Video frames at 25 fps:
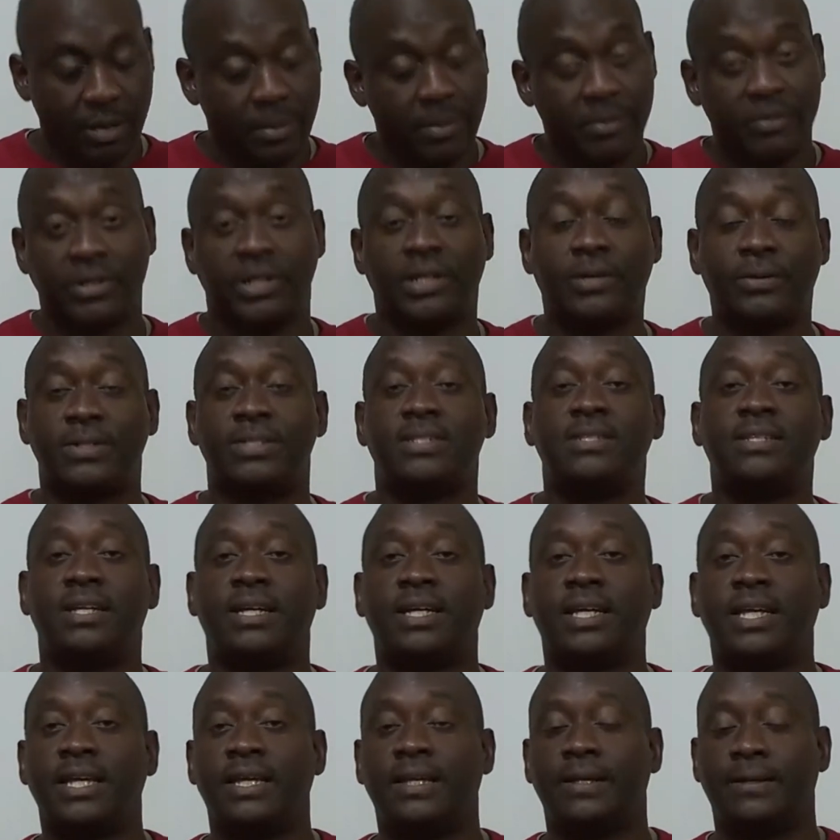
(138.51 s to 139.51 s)
Let me read the question
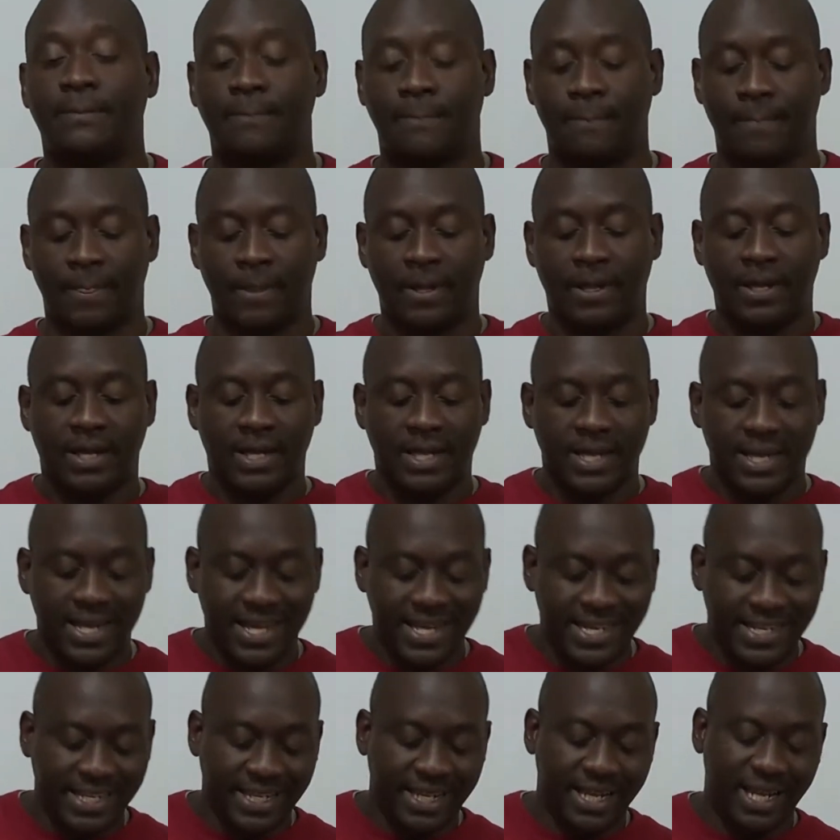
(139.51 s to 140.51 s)
again.
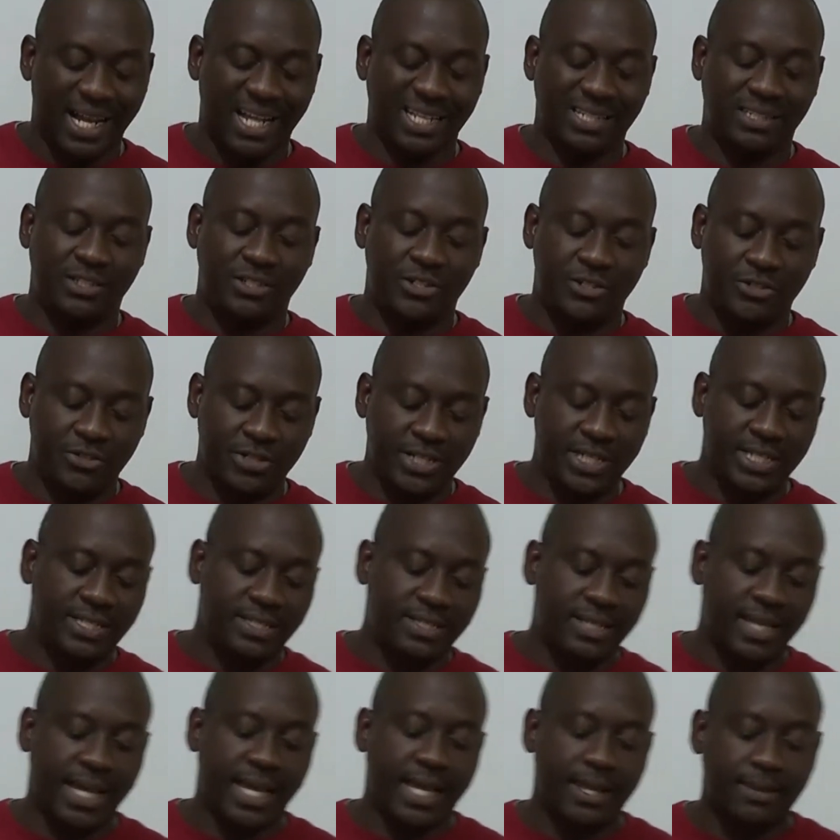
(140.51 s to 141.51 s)
Nia had 3
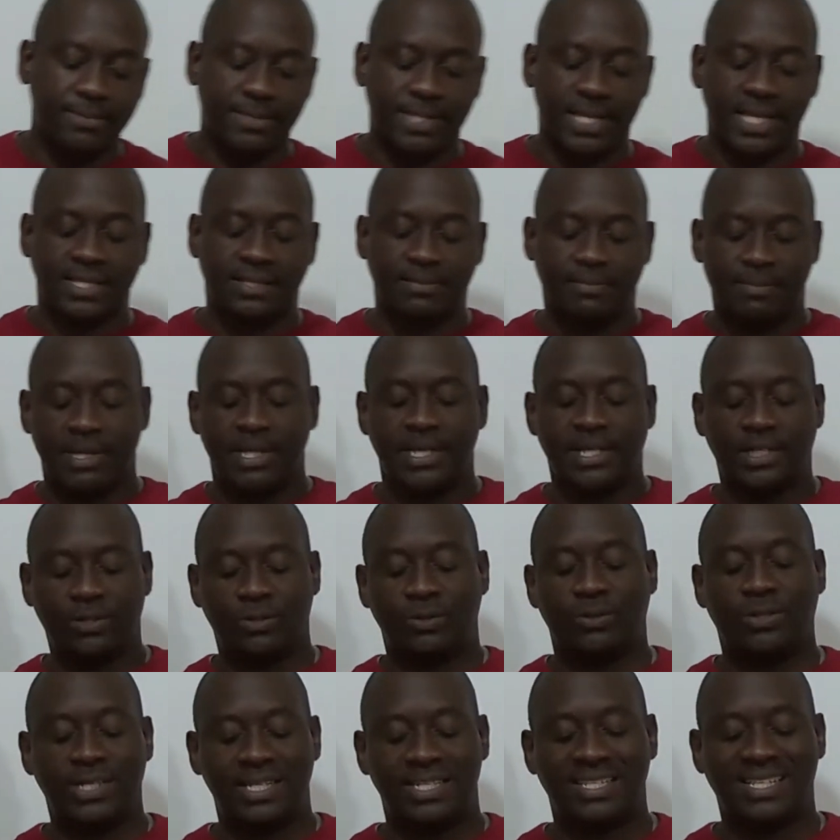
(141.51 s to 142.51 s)
times as many
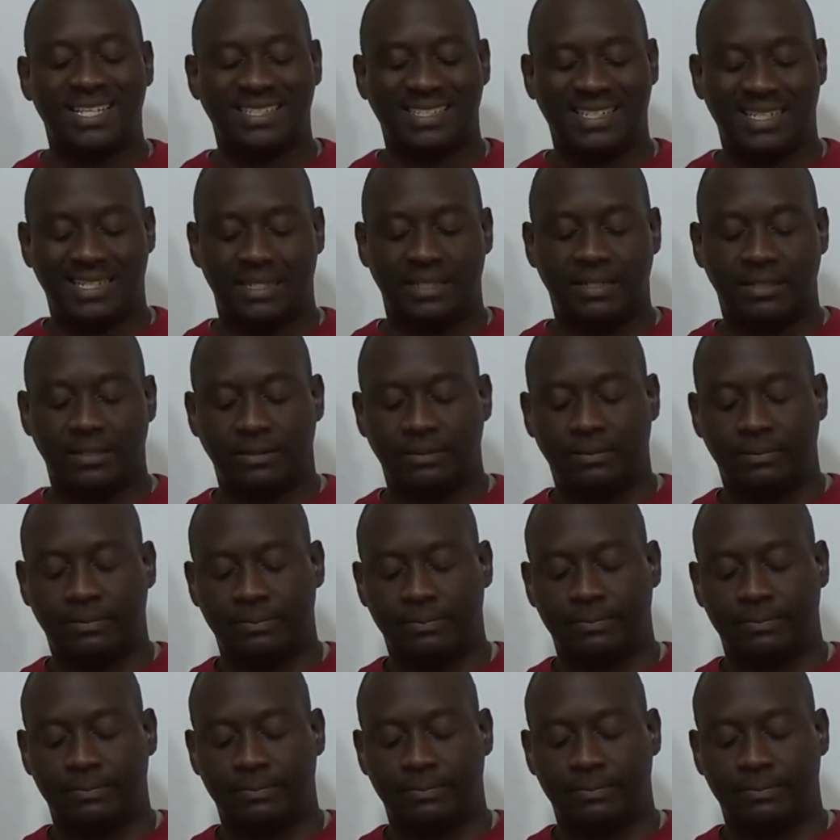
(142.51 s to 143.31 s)
cookies as Lyn.